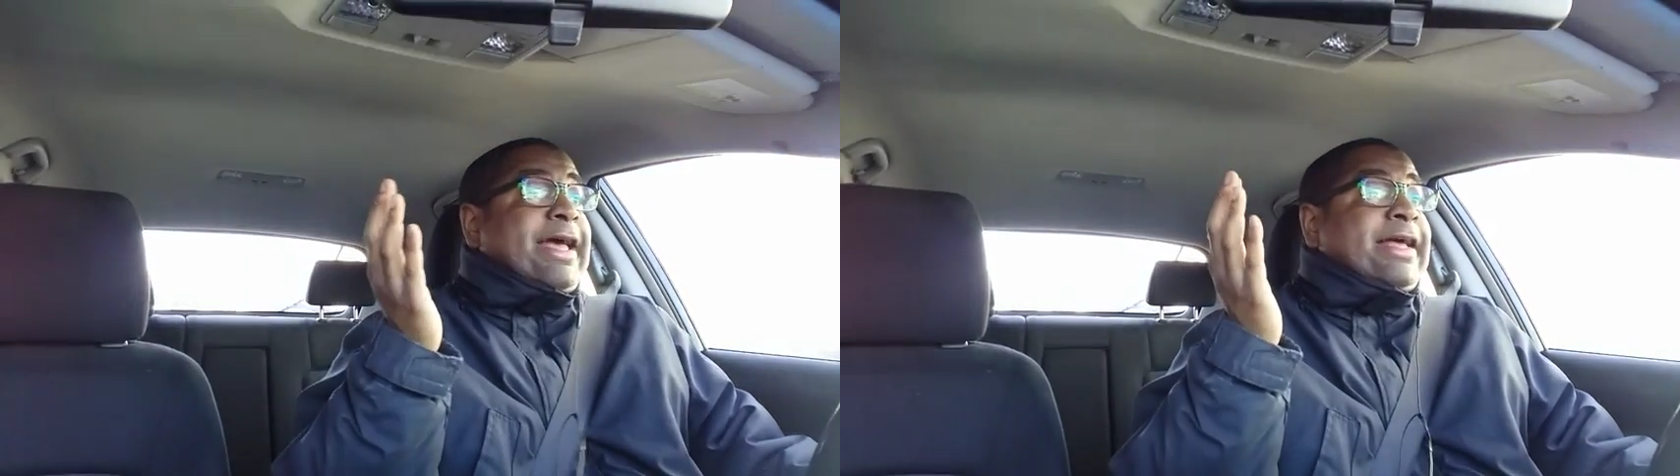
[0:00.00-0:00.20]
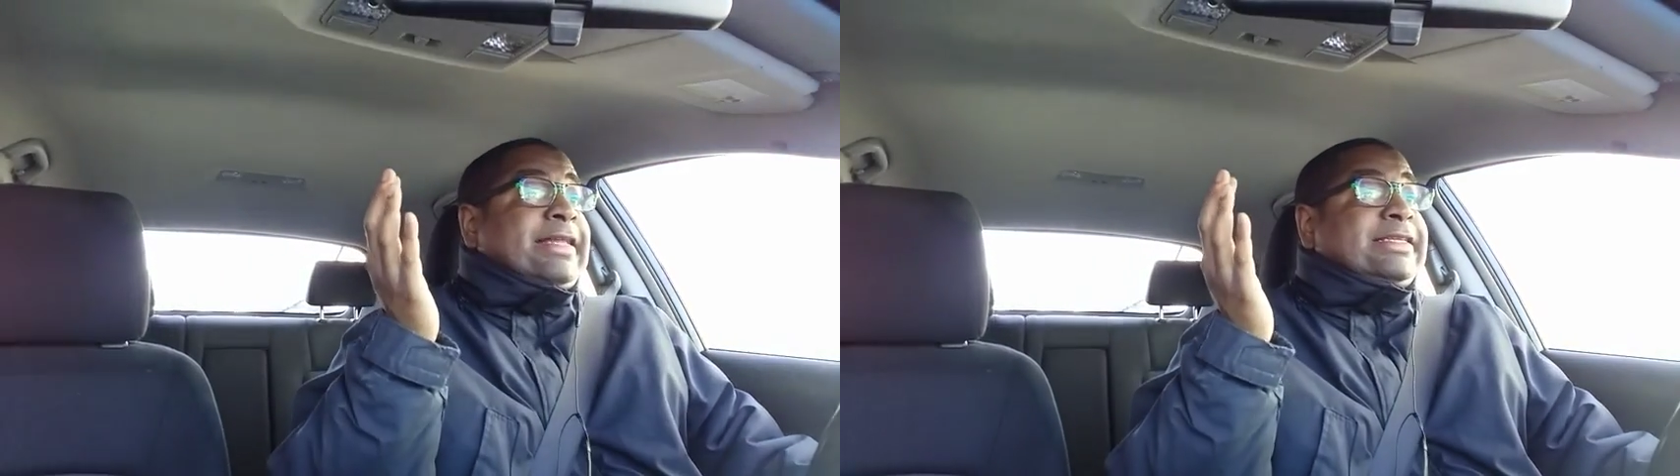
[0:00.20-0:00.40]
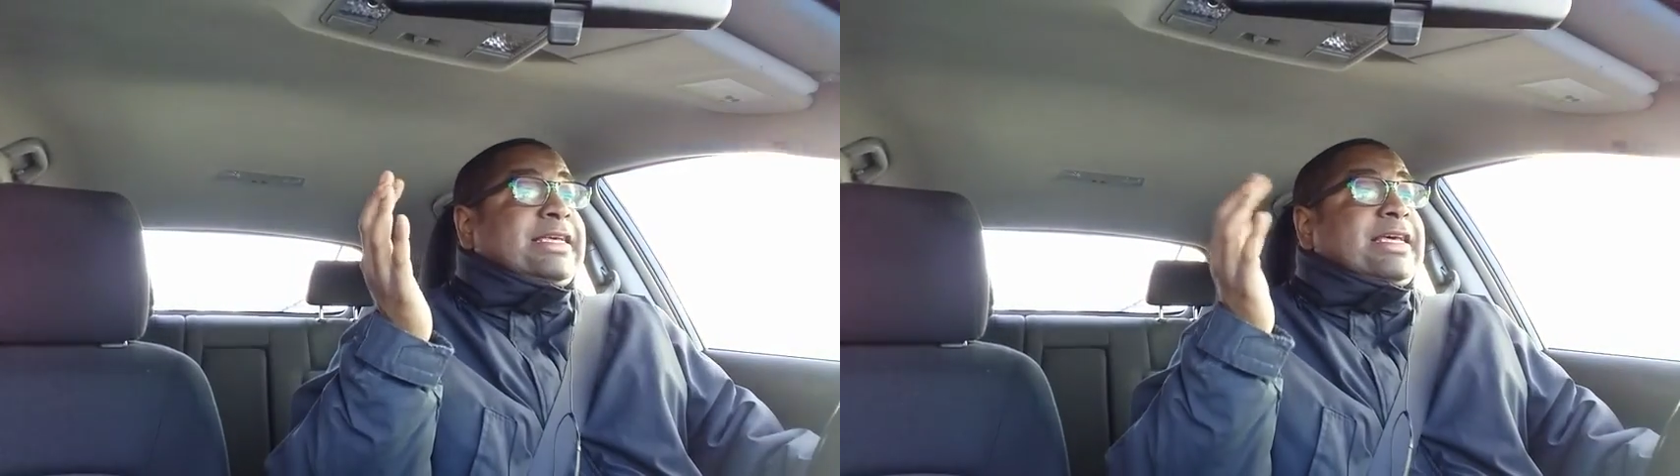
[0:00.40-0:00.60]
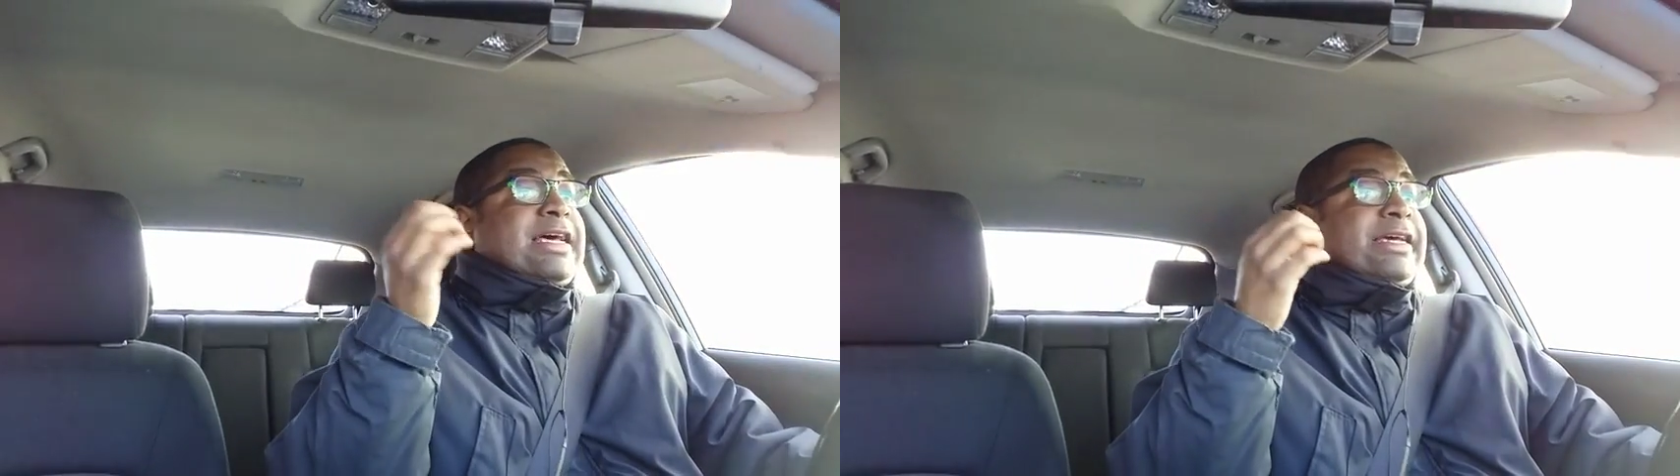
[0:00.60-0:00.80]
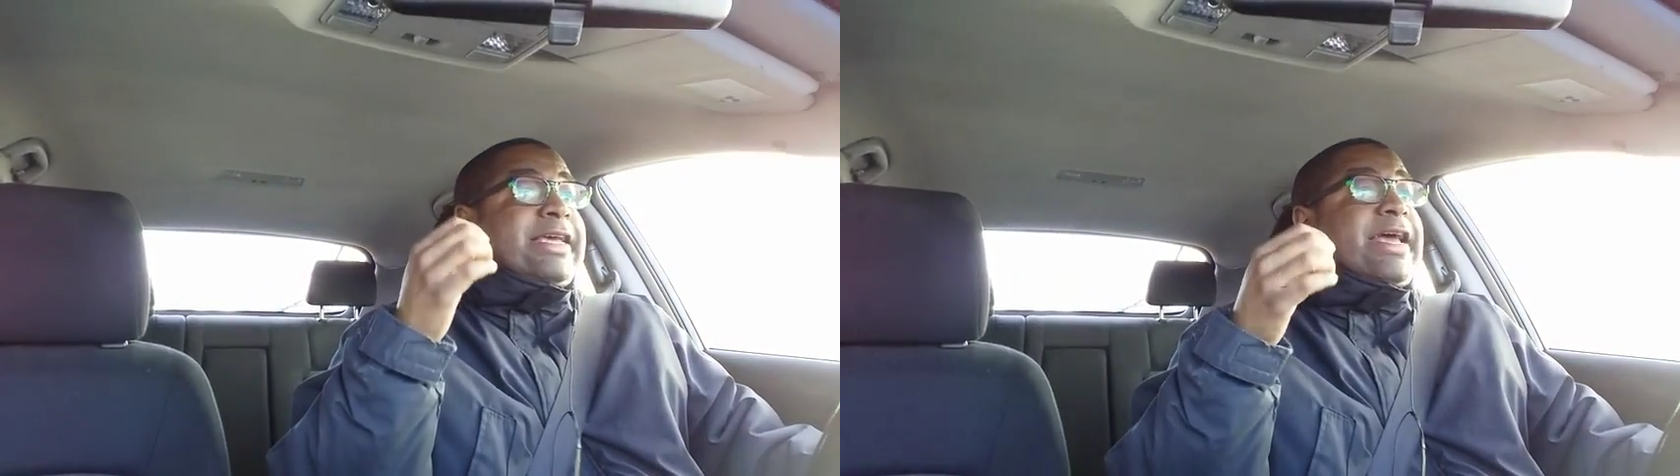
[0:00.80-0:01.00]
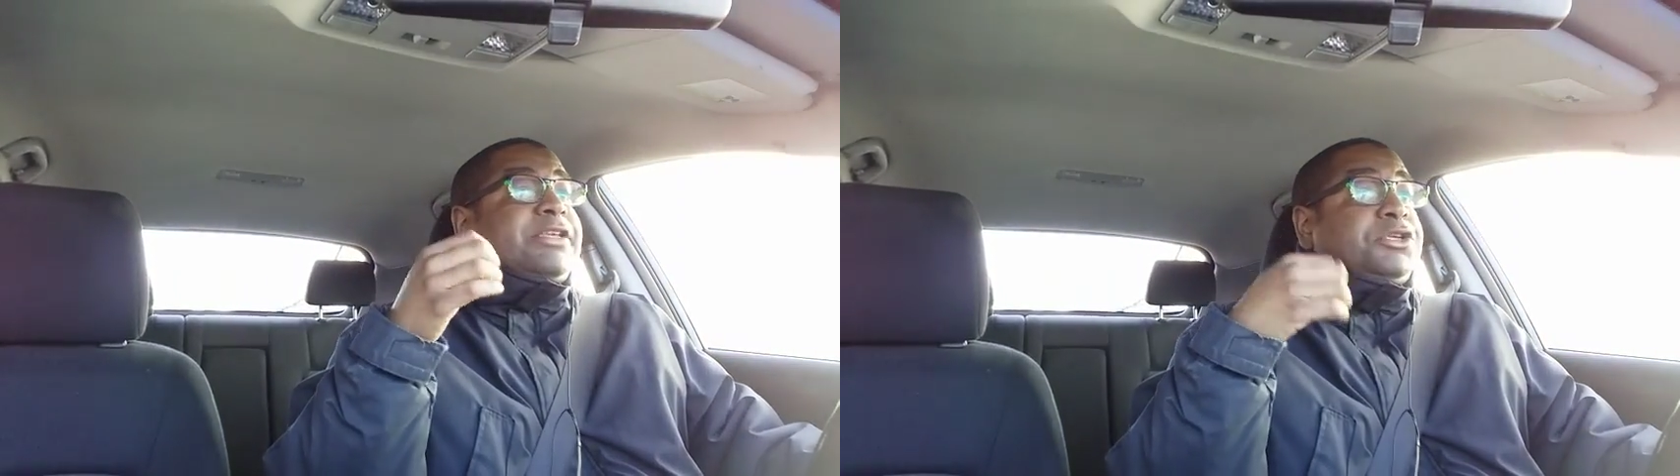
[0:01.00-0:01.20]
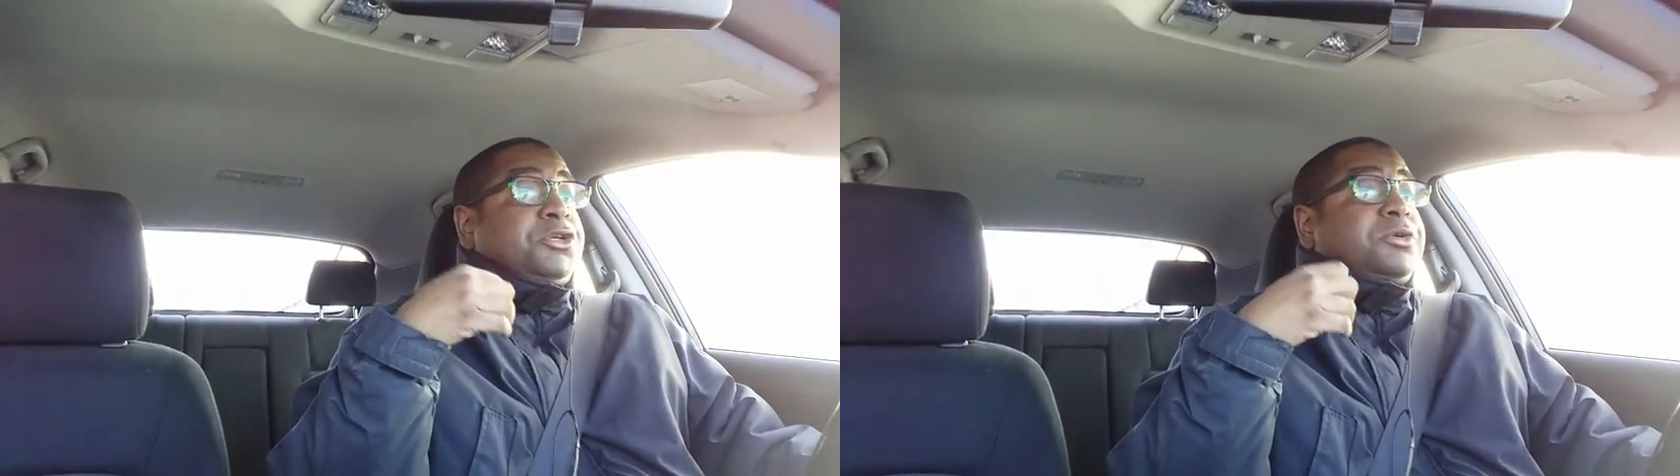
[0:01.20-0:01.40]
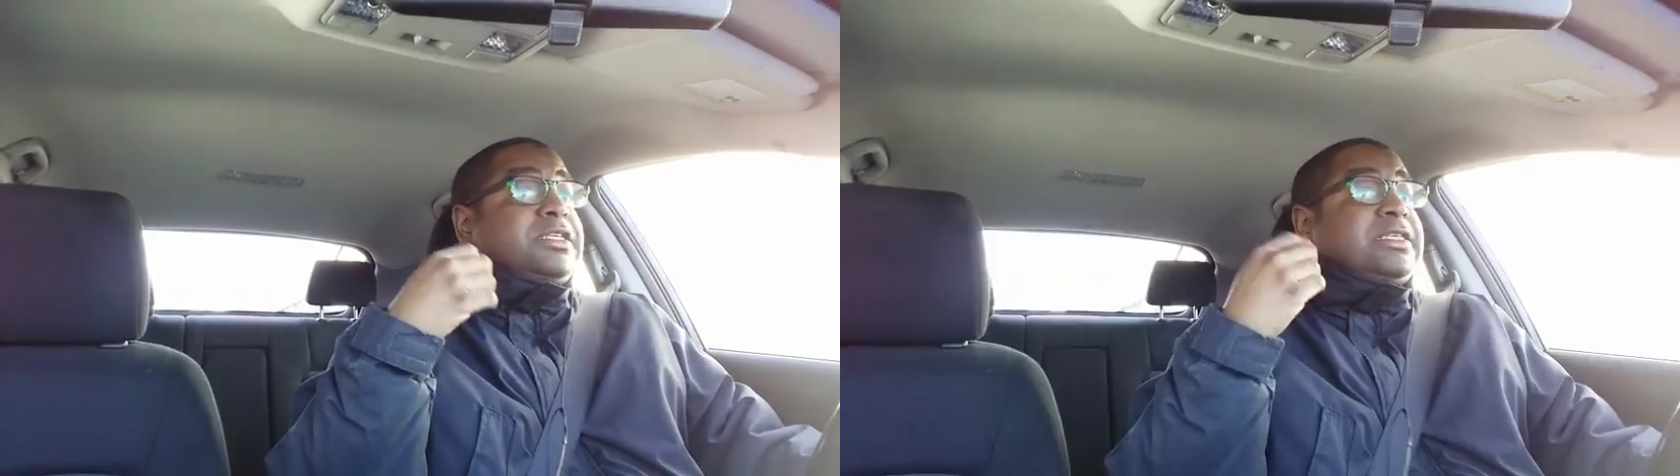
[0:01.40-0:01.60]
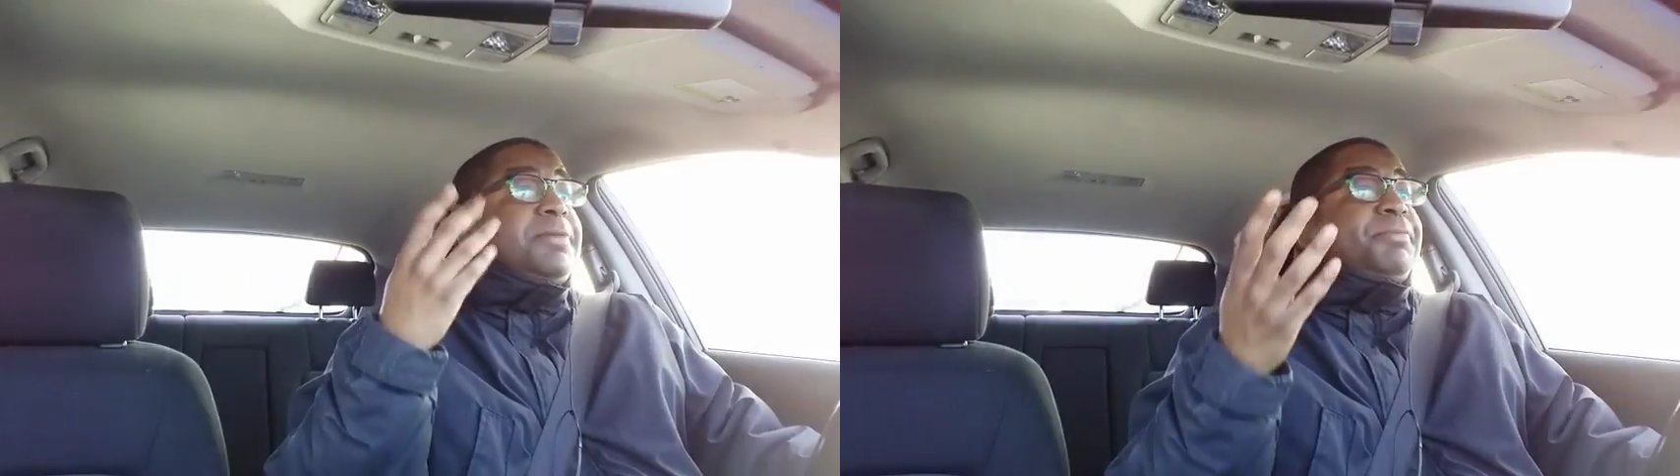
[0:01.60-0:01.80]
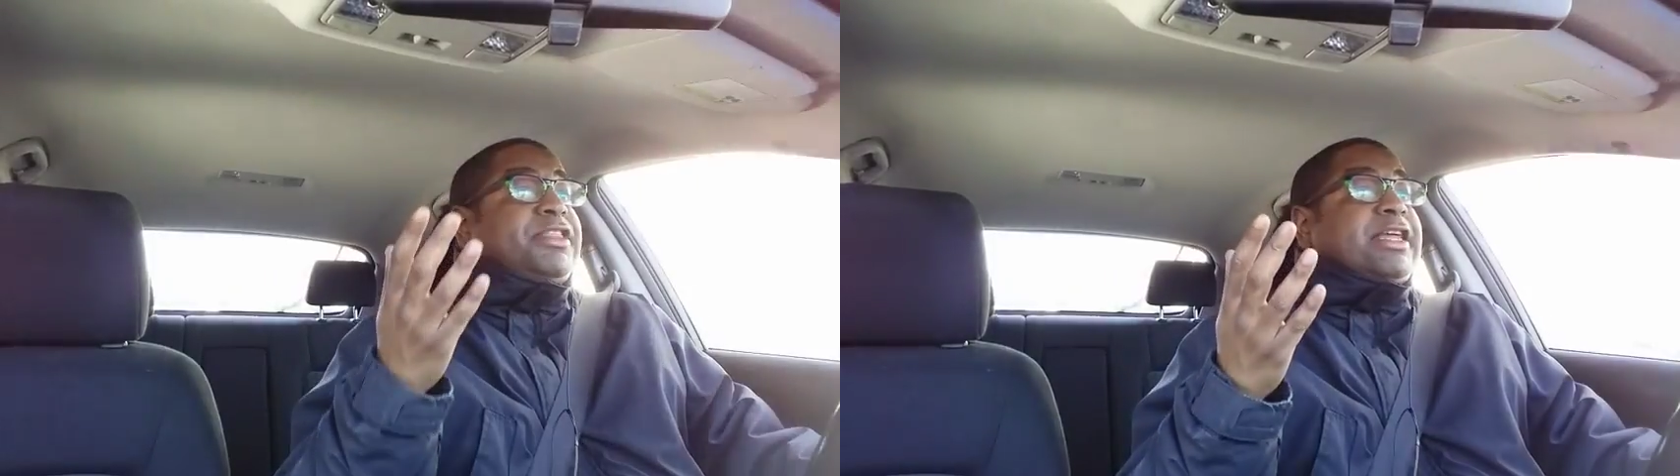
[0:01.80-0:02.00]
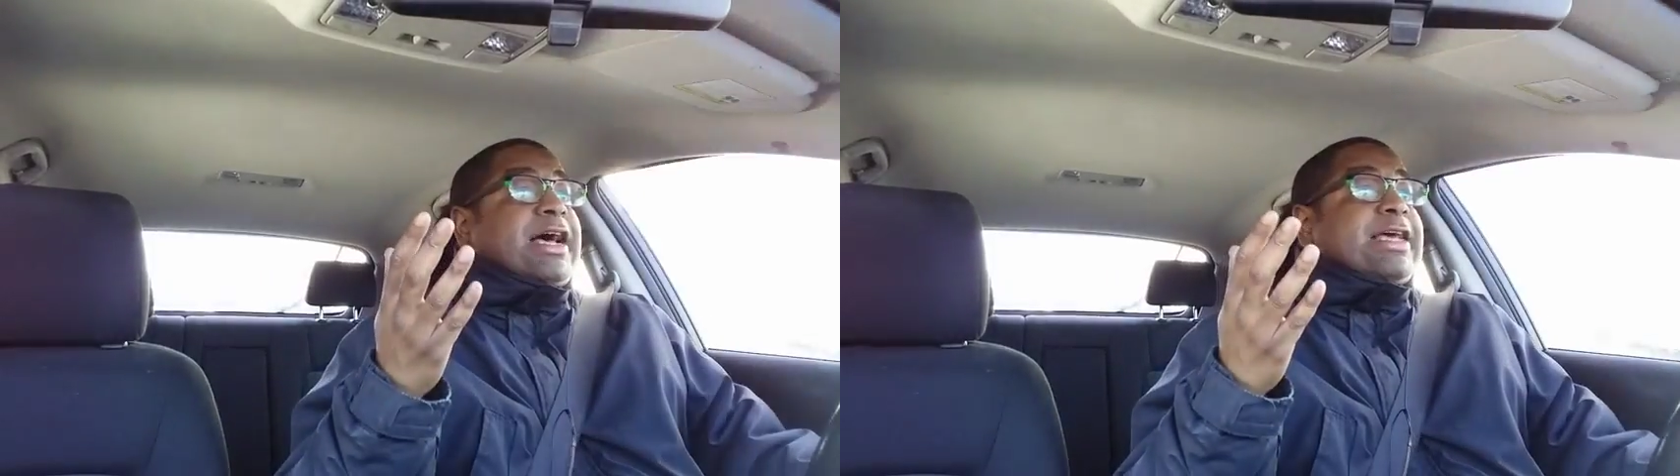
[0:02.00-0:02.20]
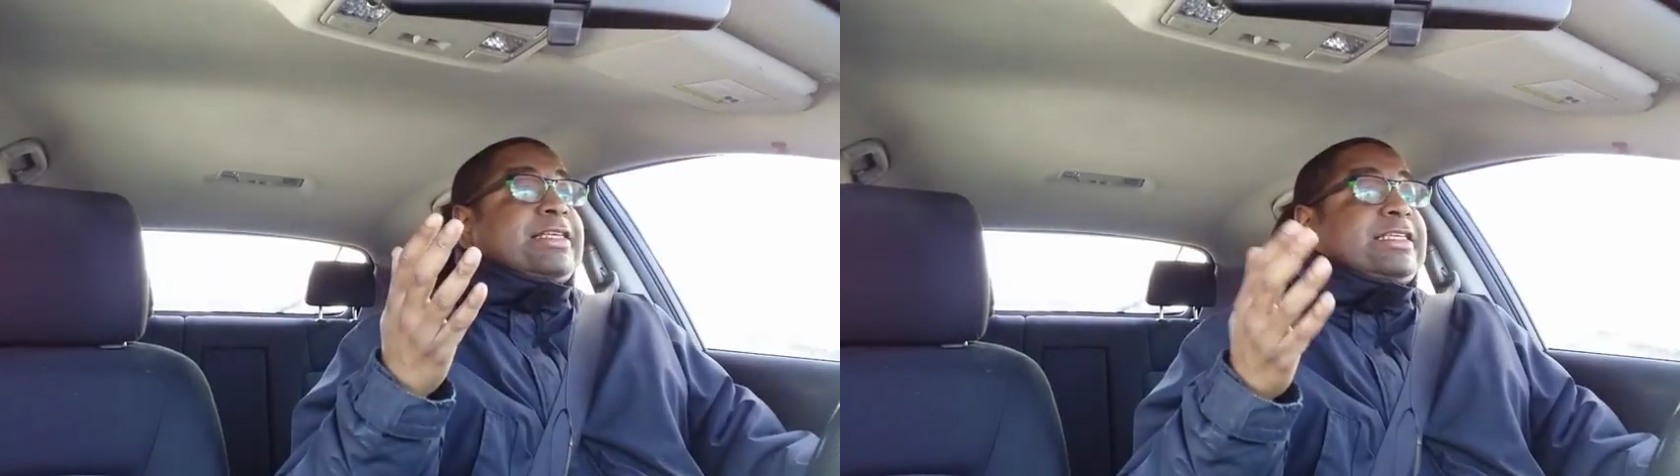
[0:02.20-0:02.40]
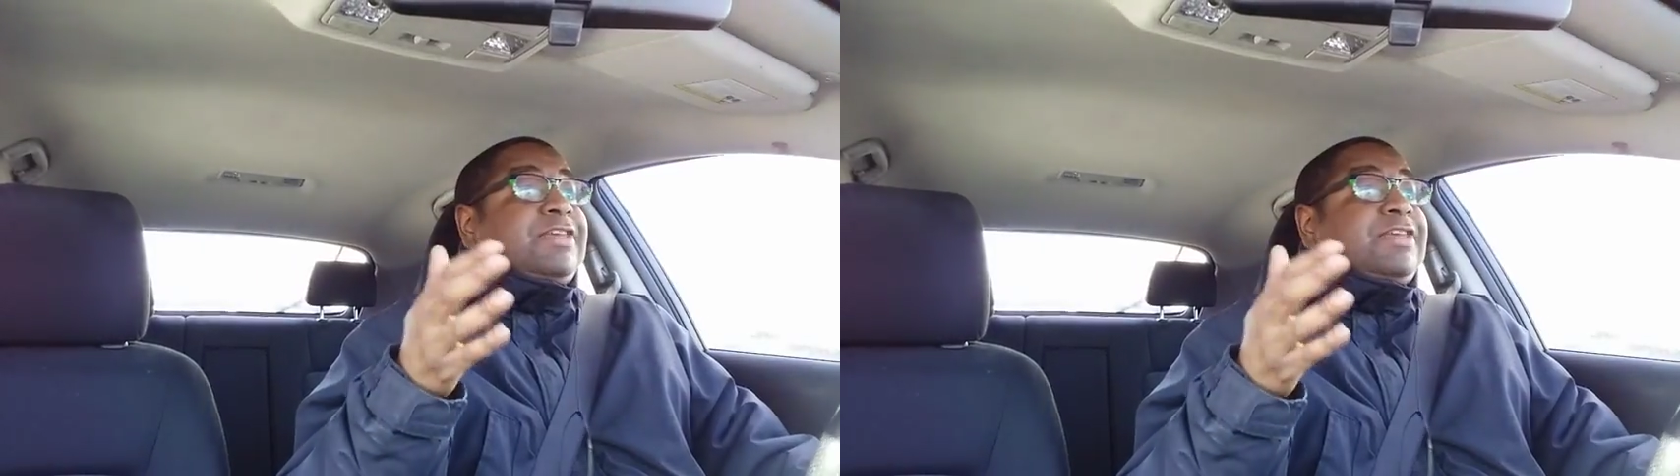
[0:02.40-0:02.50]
And again, you can sympathize,